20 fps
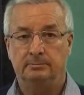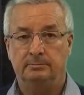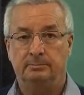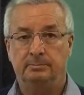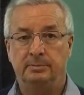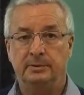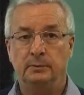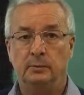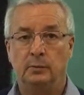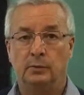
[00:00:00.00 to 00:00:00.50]

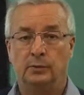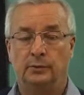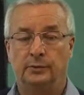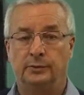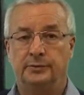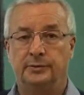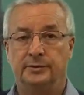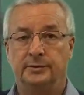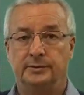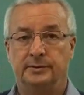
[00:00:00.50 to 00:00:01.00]
Be
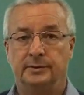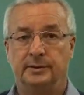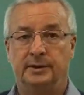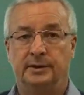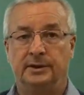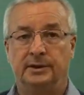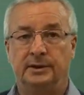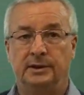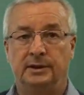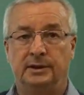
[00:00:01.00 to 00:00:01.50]
warned,
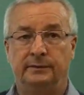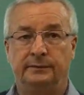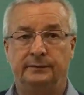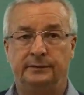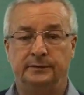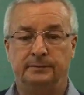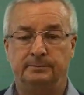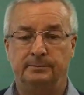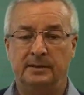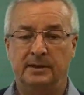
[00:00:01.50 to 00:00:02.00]
if
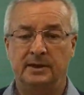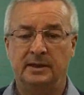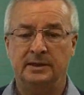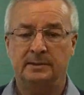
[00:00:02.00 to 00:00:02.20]
you buy